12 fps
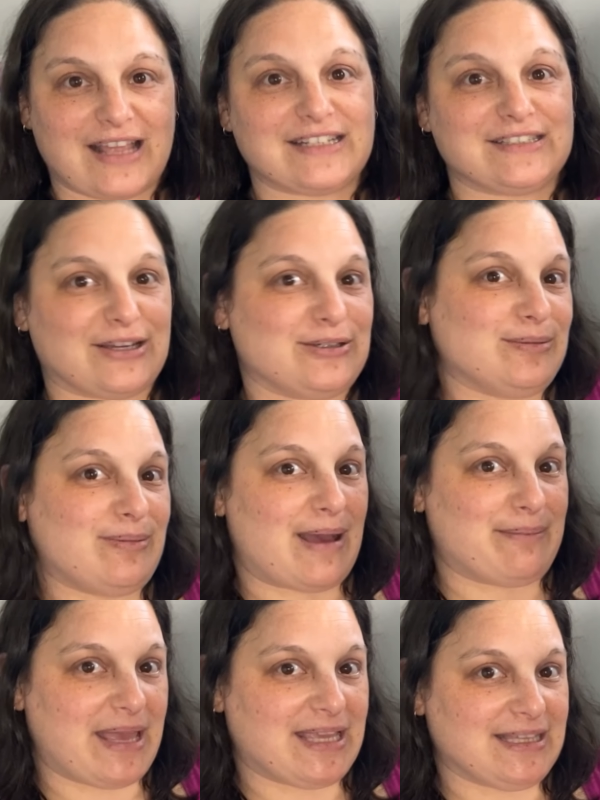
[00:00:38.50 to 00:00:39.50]
like to tell you
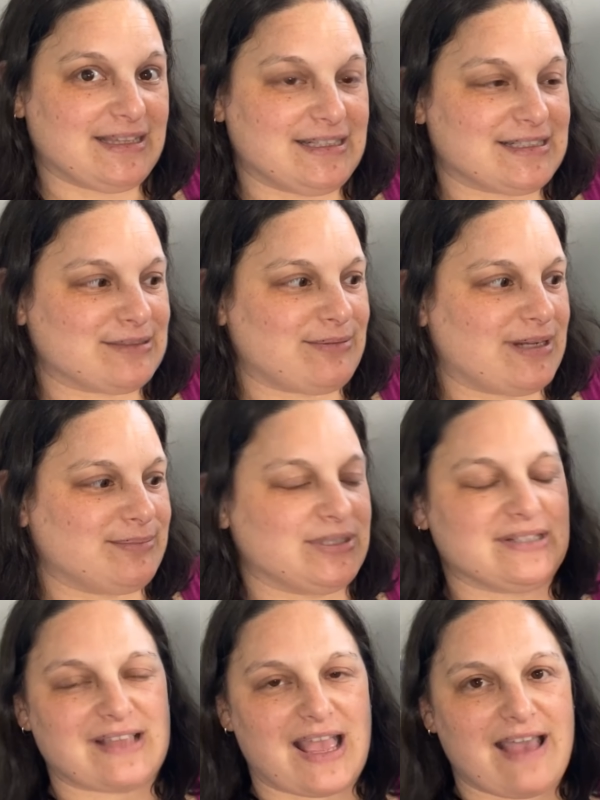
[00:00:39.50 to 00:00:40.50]
about making this one
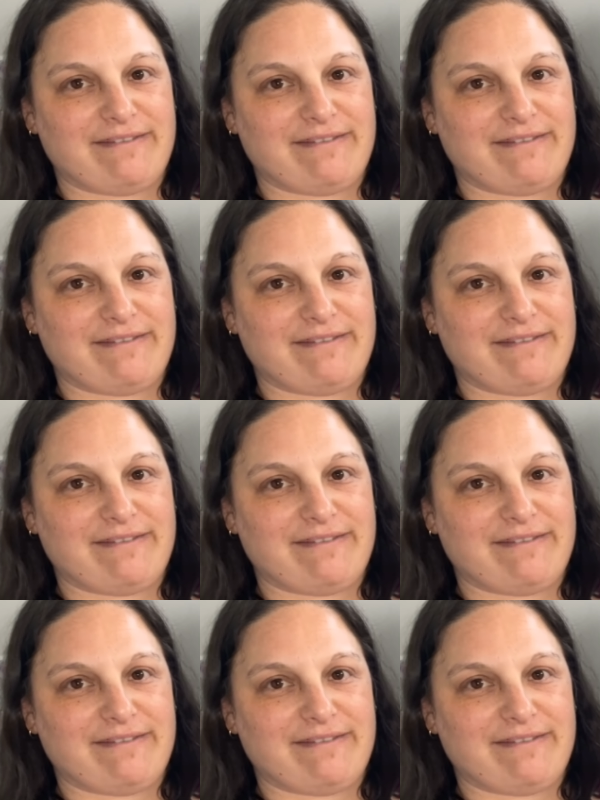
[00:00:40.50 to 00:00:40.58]
because I